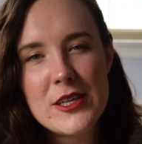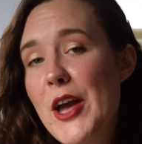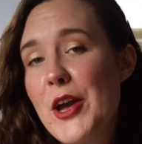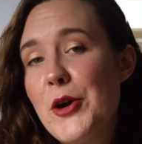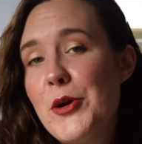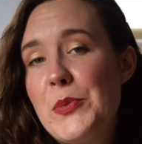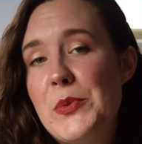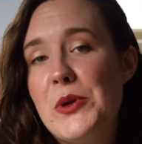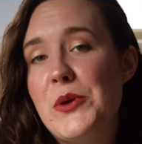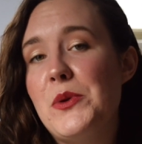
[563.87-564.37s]
I
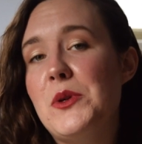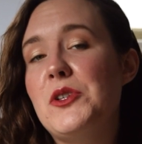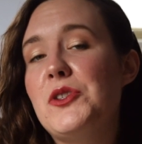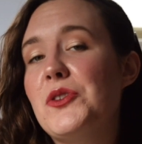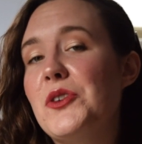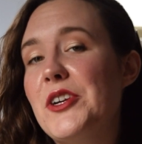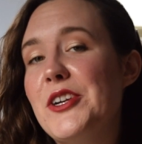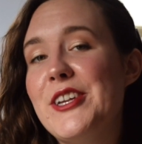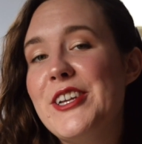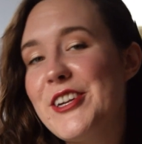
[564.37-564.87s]
hope you
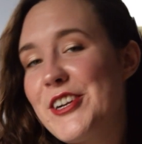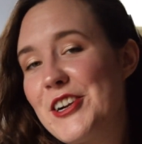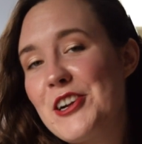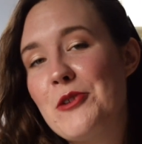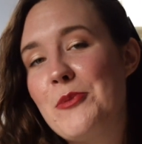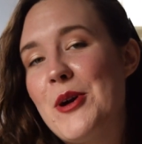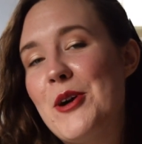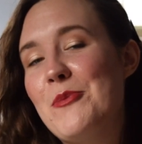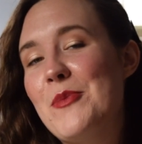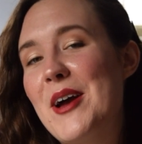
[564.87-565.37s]
enjoyed hearing
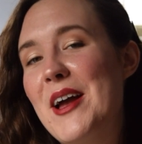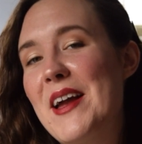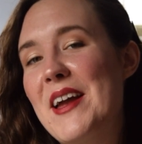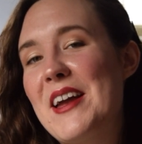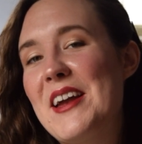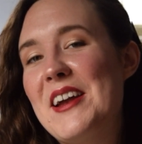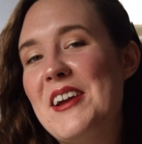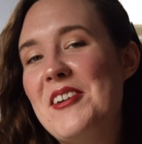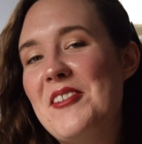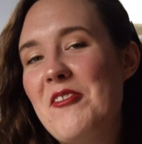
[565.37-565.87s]
about
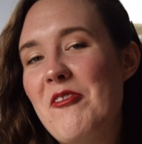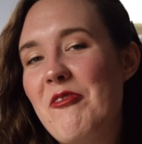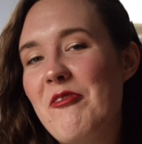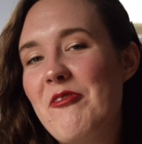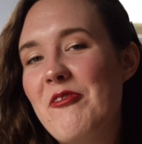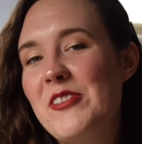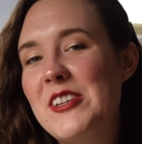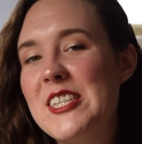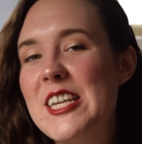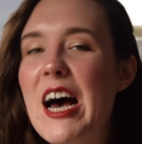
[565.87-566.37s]
my
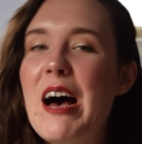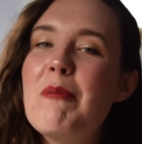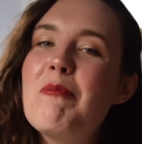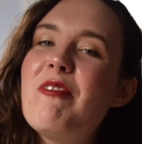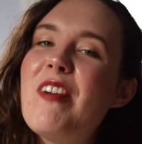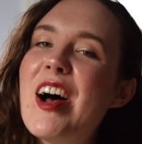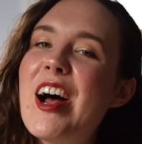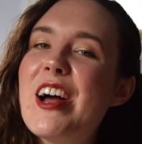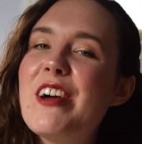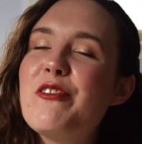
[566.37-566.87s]
top
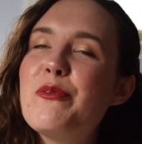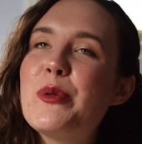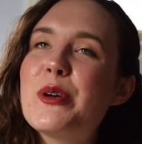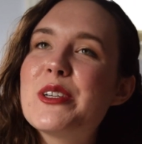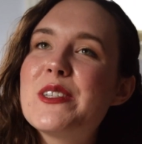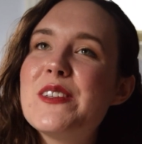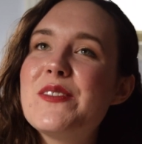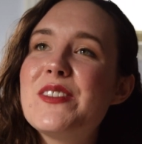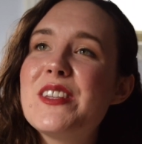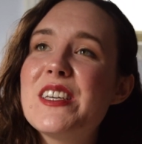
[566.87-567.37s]
5
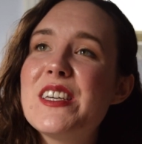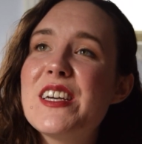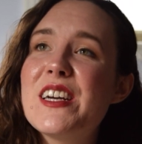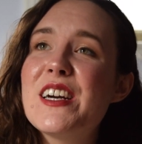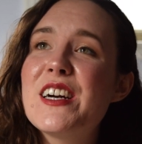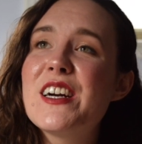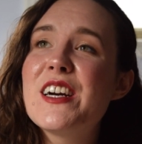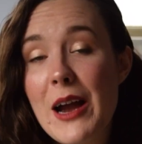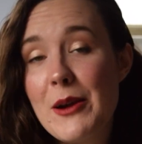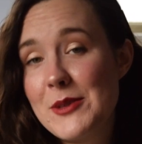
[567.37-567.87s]
books of the
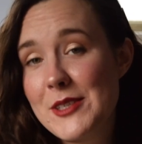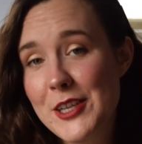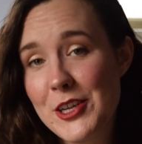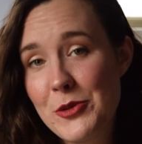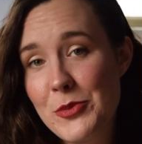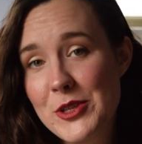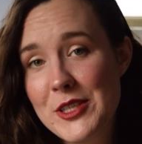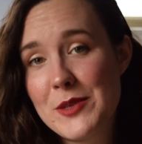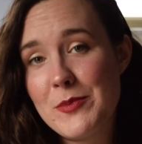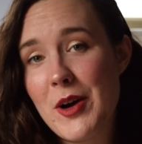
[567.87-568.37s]
year. I was gonna
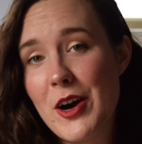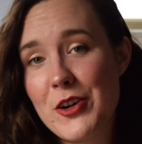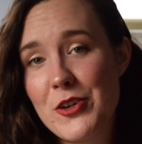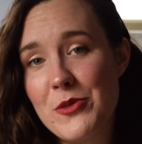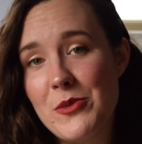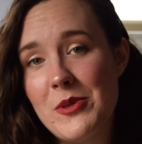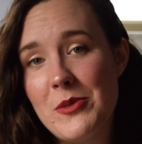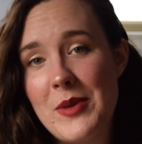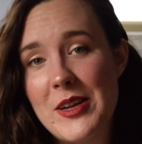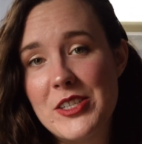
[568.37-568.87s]
put some
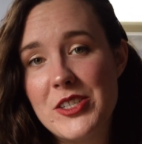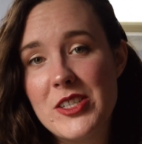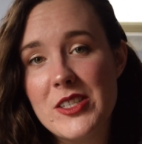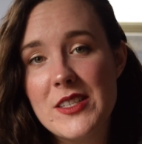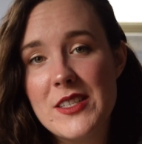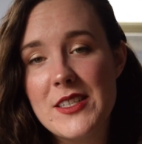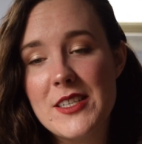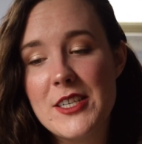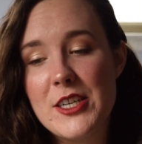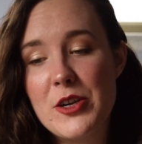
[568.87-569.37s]
honorable
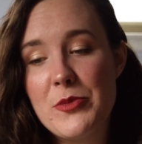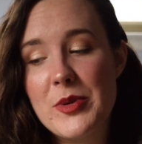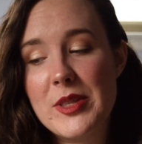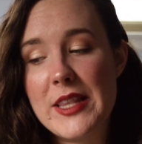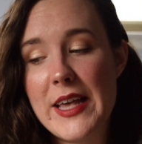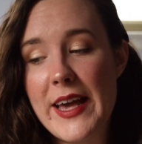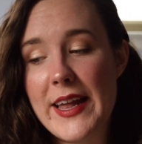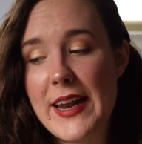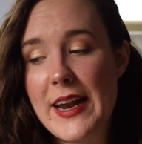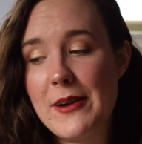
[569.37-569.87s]
mentions in here, but
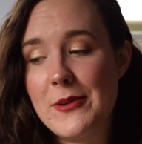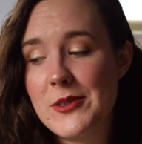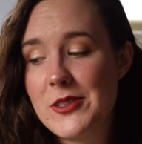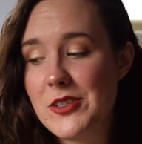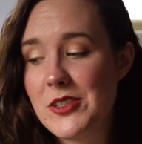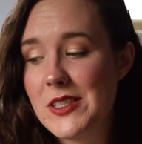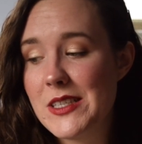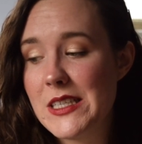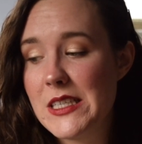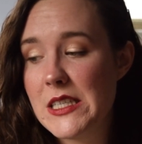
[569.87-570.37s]
then I was
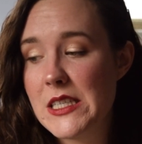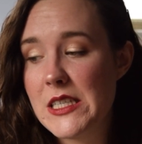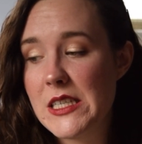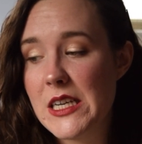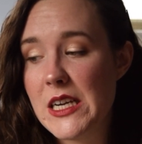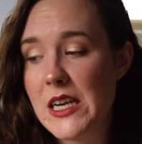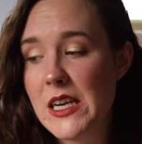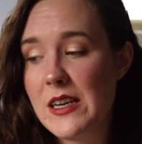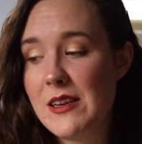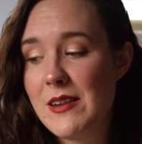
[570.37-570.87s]
just
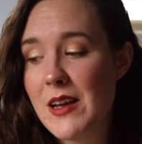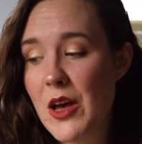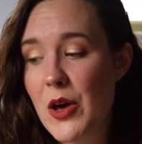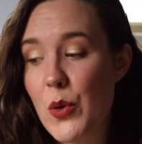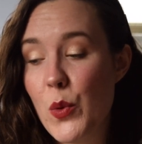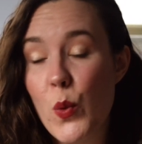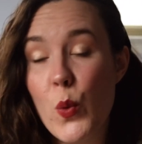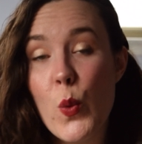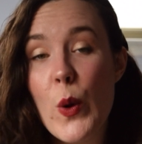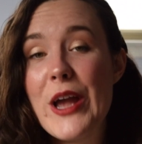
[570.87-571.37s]
listing
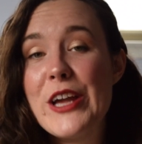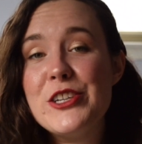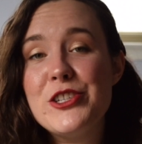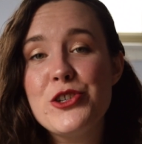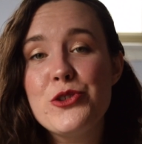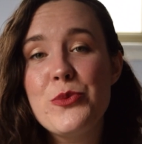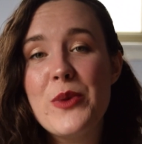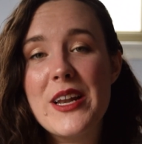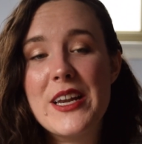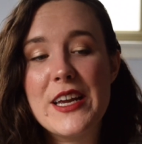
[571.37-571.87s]
way
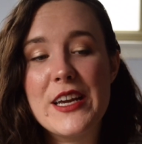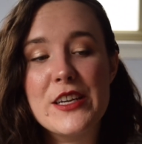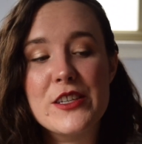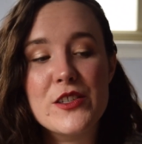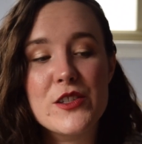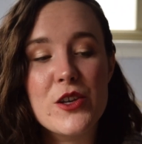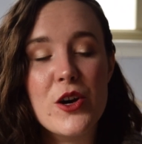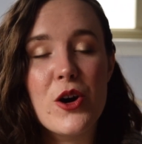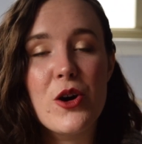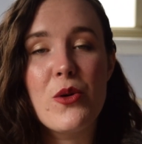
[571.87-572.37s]
too many,
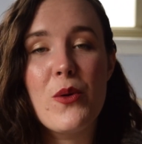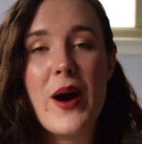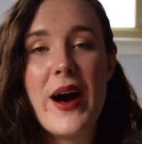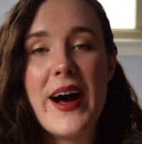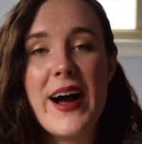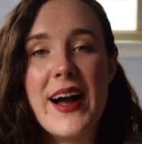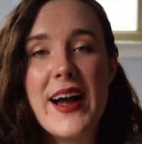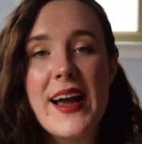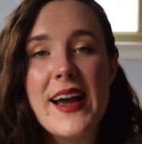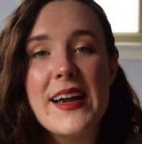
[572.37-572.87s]
so
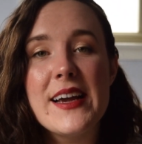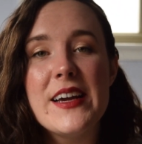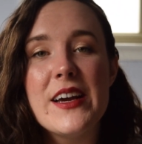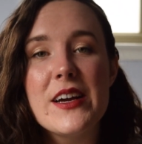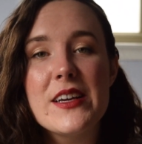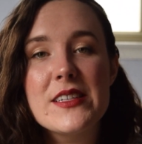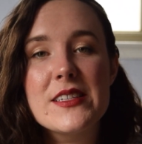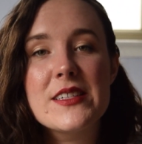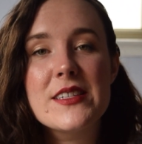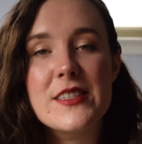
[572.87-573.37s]
I
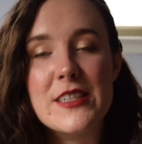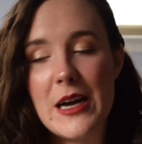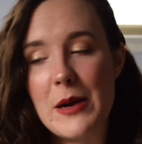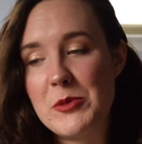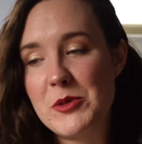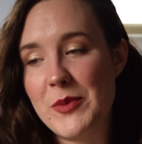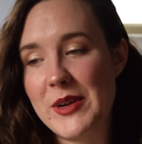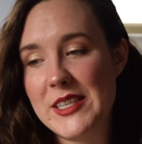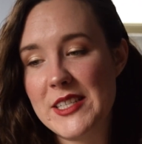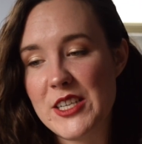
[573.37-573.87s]

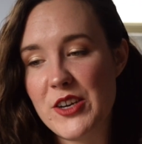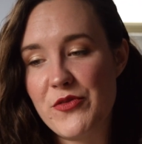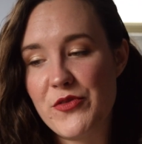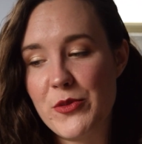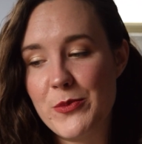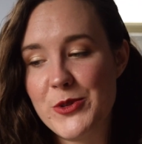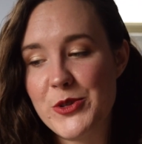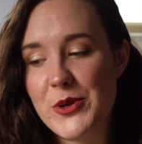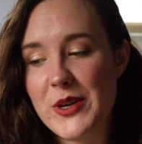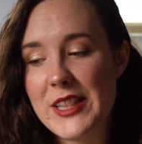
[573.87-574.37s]
stopped myself
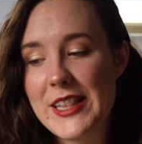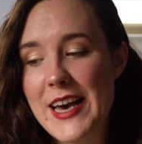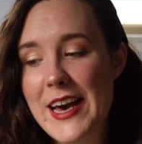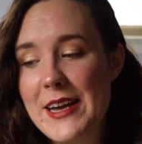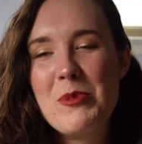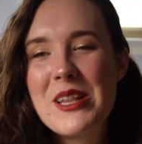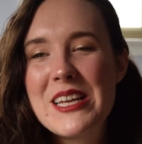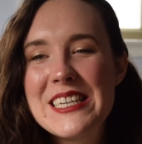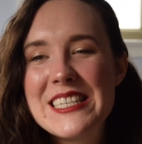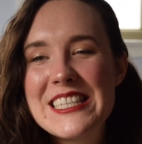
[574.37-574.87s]
from doing
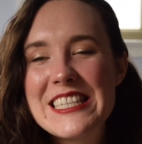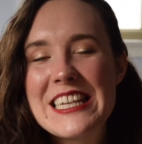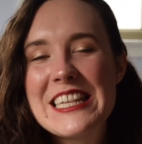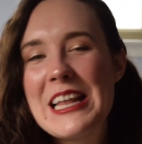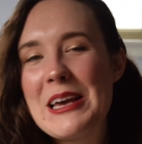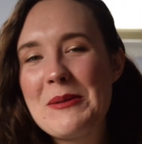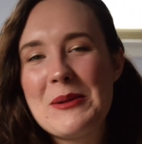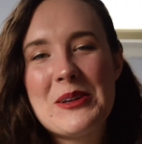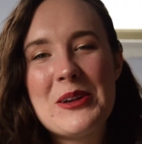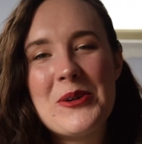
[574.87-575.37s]
that. Please
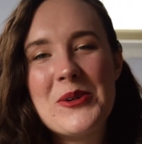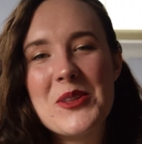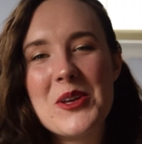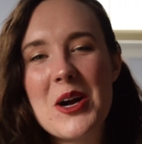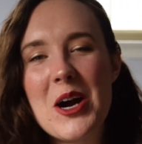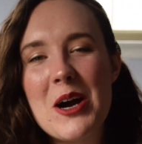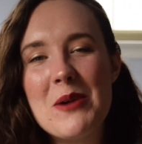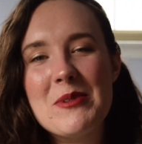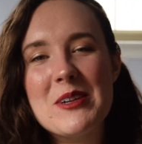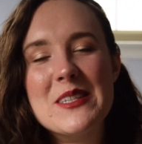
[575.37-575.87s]
let me know in the
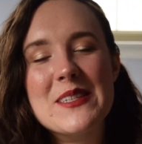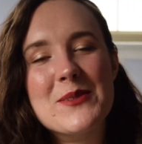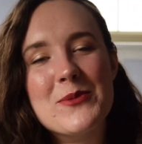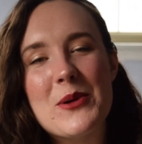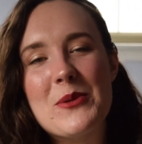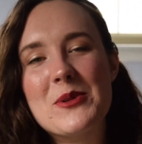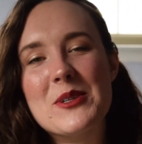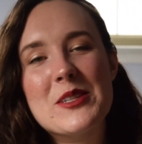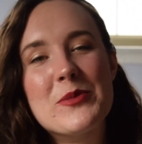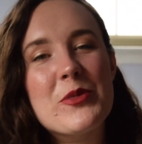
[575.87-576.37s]
comments
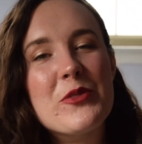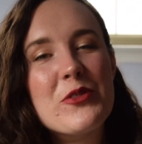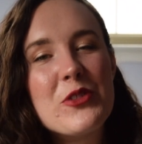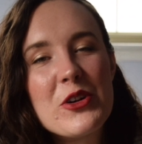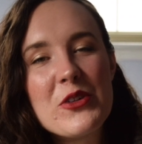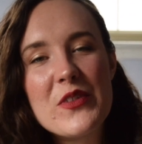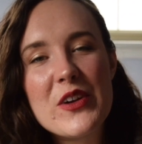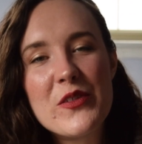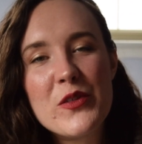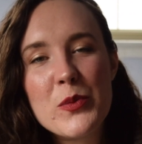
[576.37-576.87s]
what were some of
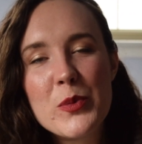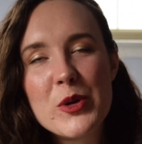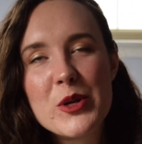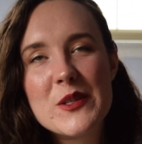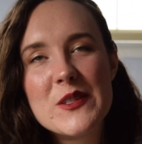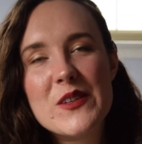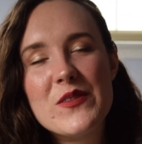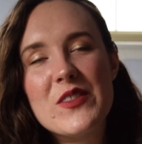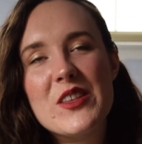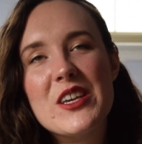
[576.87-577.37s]
your favorite
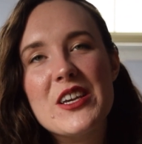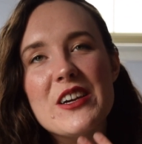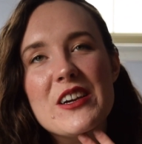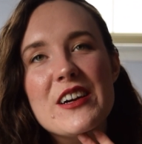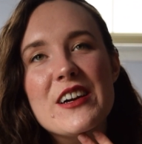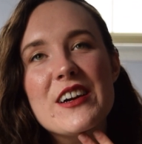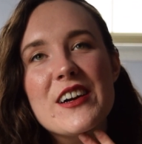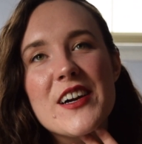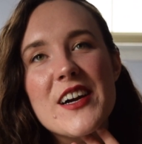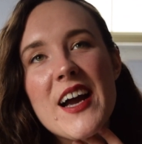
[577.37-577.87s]
books of the
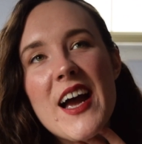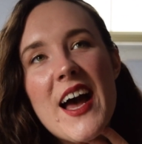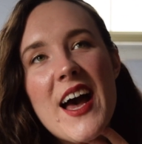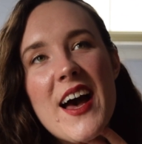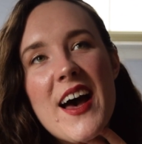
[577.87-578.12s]
year.